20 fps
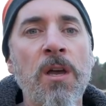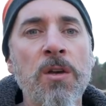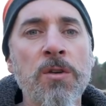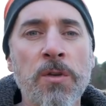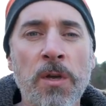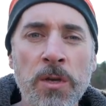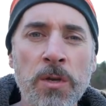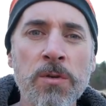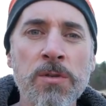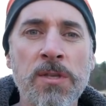
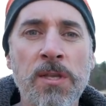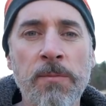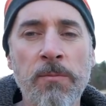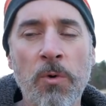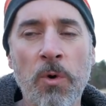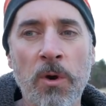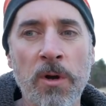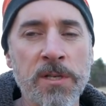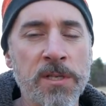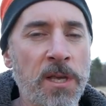So I use them
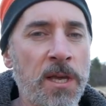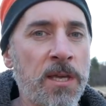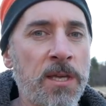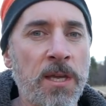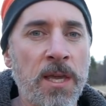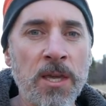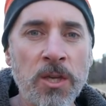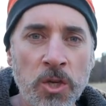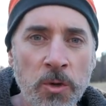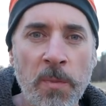more as
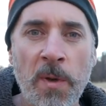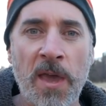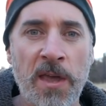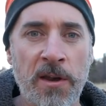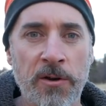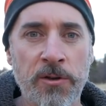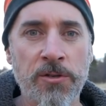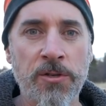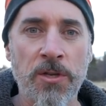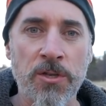like
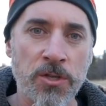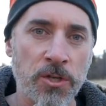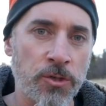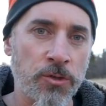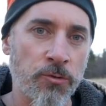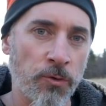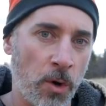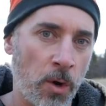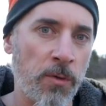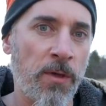incubators to
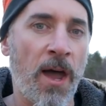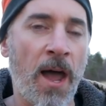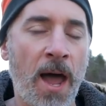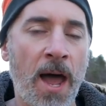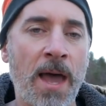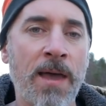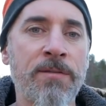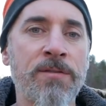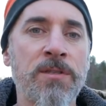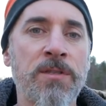just grow the
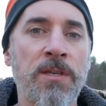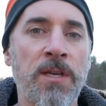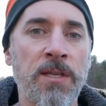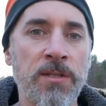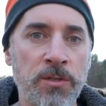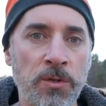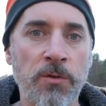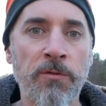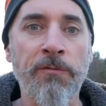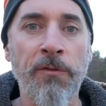hives
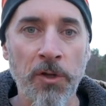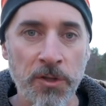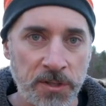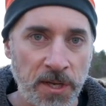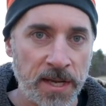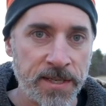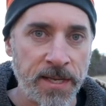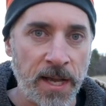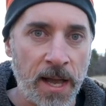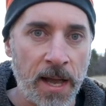into full
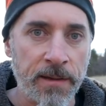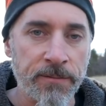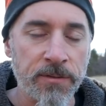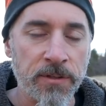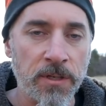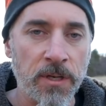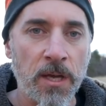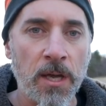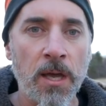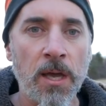size
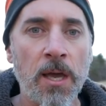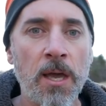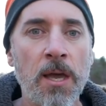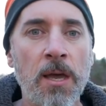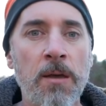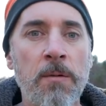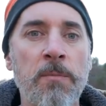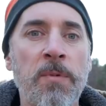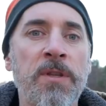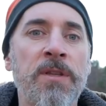hives.
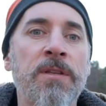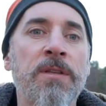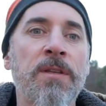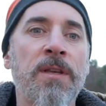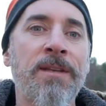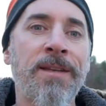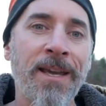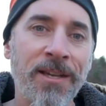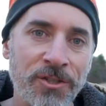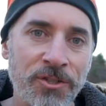But
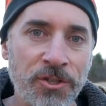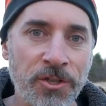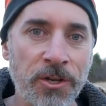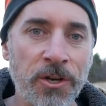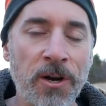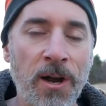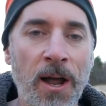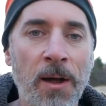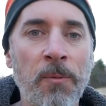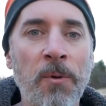next
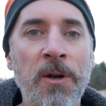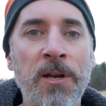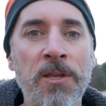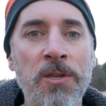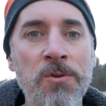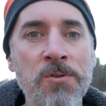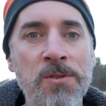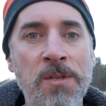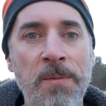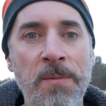year, I want to
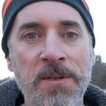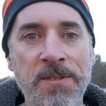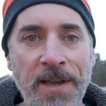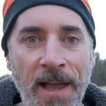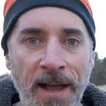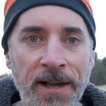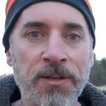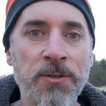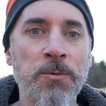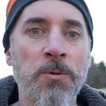use them as
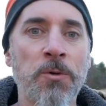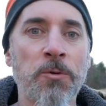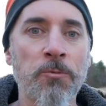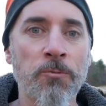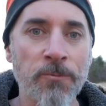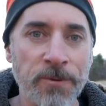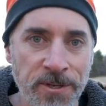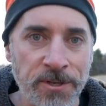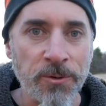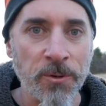actual
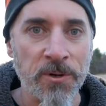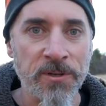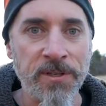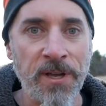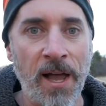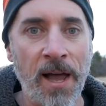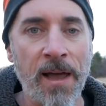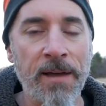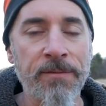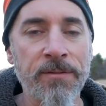resource
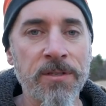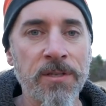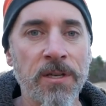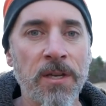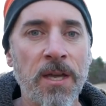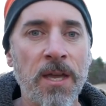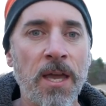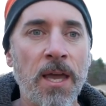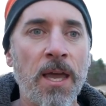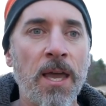hives.
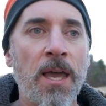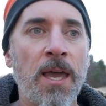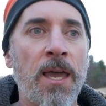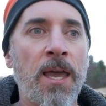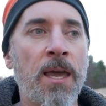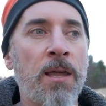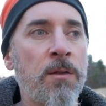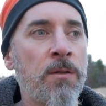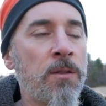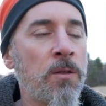
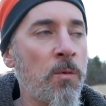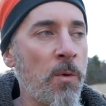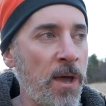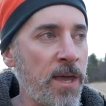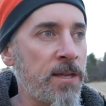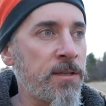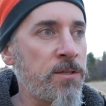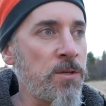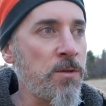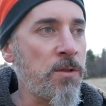And the
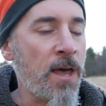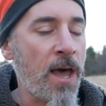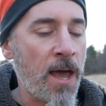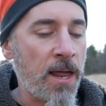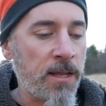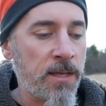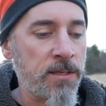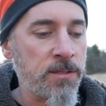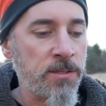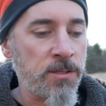way to do
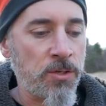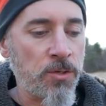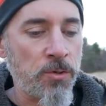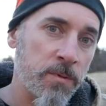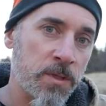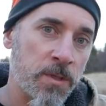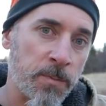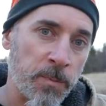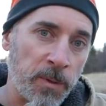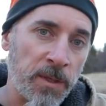that is
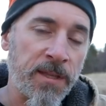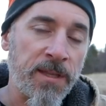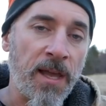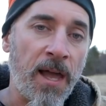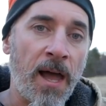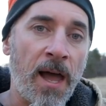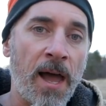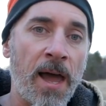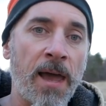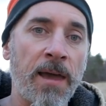to split the
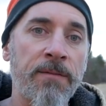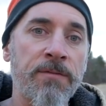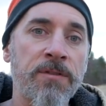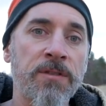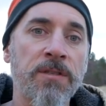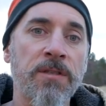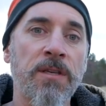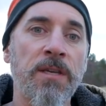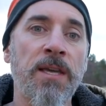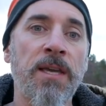
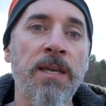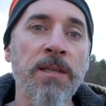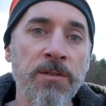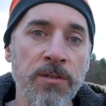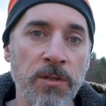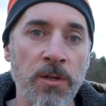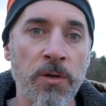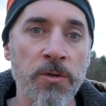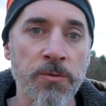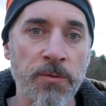hives
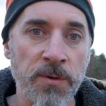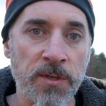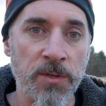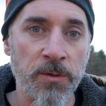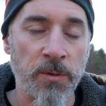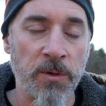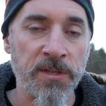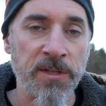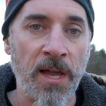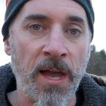into those
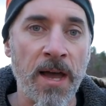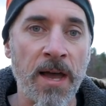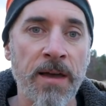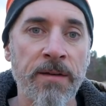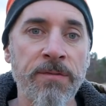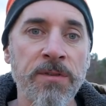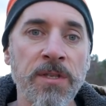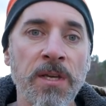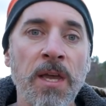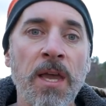resource
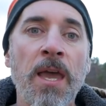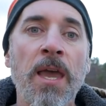hives,